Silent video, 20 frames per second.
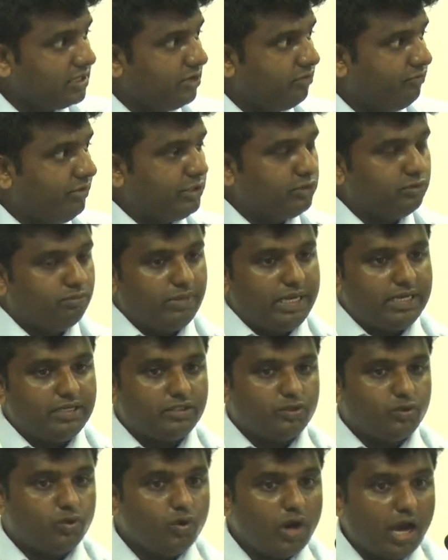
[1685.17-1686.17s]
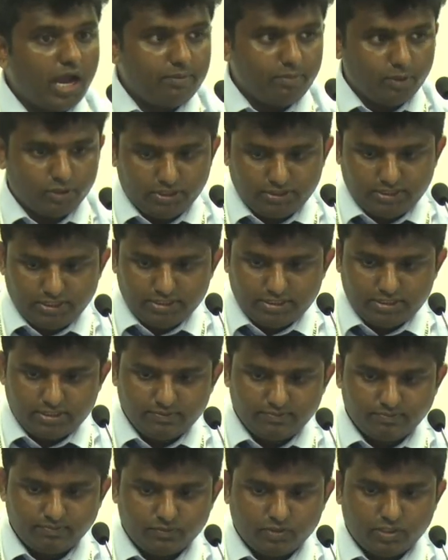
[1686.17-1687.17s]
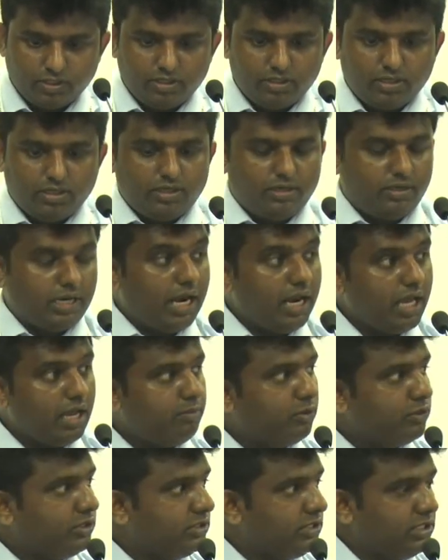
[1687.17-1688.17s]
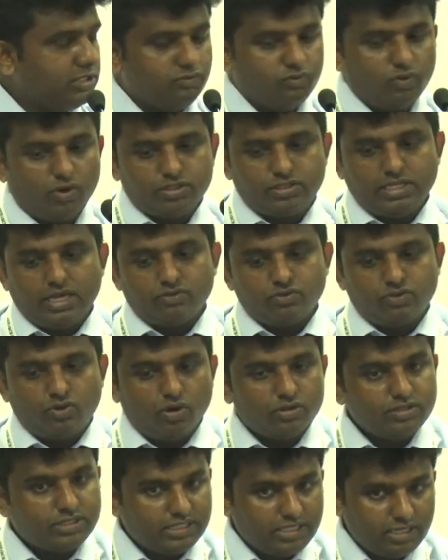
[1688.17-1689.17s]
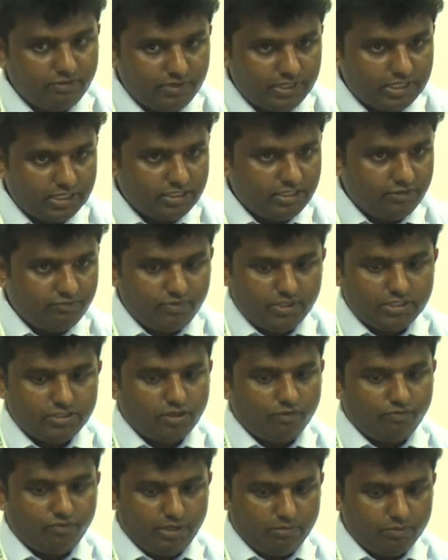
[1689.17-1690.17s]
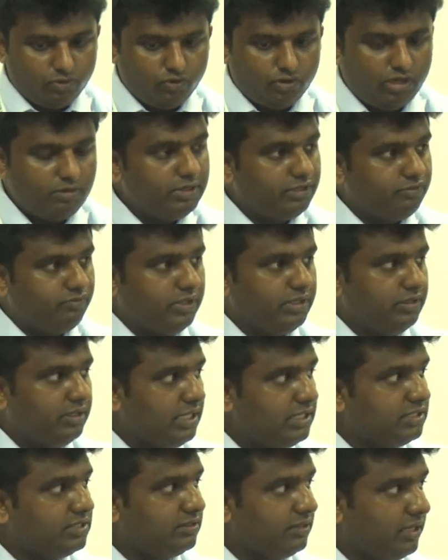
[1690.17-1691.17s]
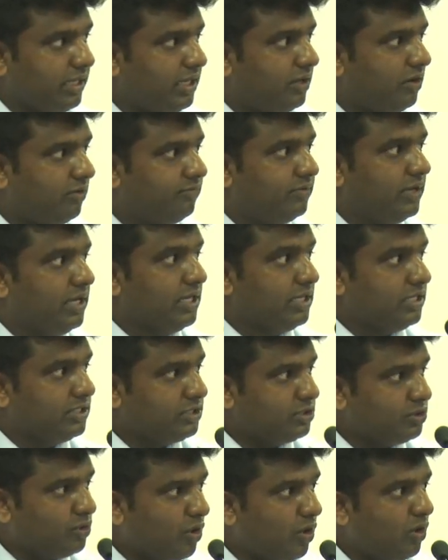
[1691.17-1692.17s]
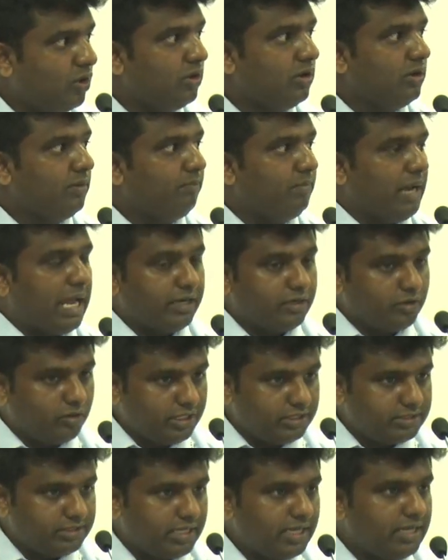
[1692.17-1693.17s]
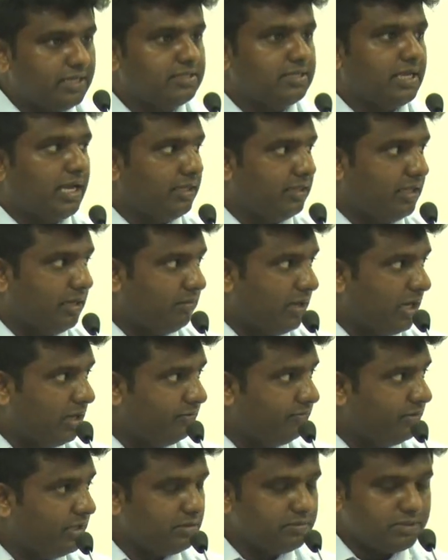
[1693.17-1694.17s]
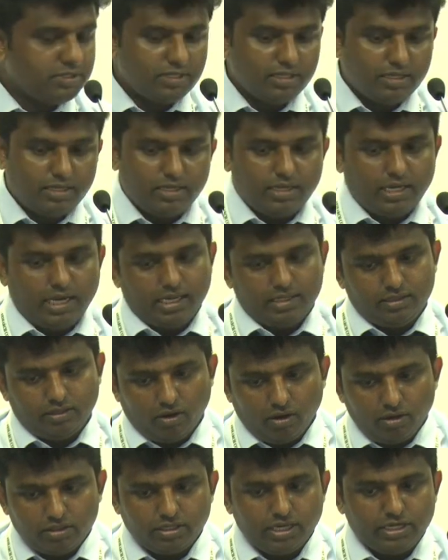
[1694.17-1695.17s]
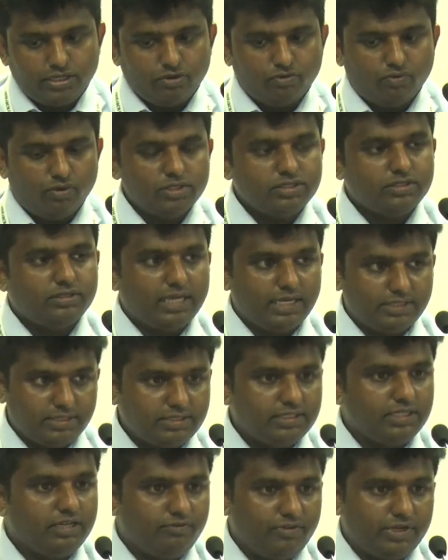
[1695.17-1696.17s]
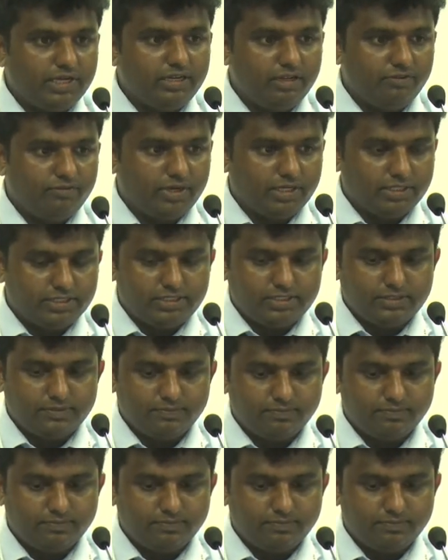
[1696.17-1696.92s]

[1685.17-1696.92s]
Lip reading: We made two hypotheses. Null hypothesis was there was no significant difference of removal between these three of straw, planktonic cells, and their biofilms. And the alternative was there is a significant difference.